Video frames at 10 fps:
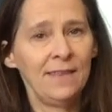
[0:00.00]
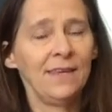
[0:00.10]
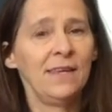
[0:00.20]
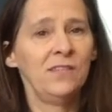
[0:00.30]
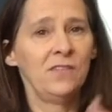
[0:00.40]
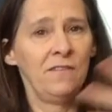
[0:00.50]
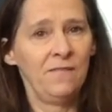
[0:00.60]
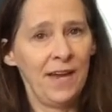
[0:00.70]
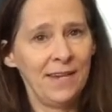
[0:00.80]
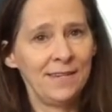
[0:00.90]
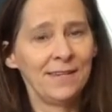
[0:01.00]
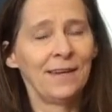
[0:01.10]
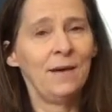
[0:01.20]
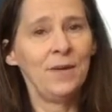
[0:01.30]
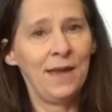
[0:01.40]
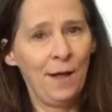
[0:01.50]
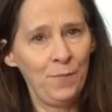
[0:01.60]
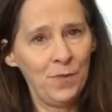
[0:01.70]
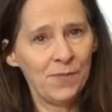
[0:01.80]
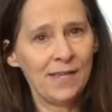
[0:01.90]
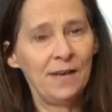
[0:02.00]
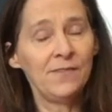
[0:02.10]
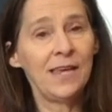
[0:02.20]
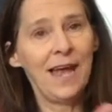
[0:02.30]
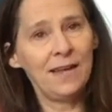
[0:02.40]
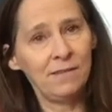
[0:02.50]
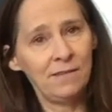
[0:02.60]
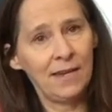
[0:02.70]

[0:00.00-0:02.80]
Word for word: the kids are invited to come and help themselves and,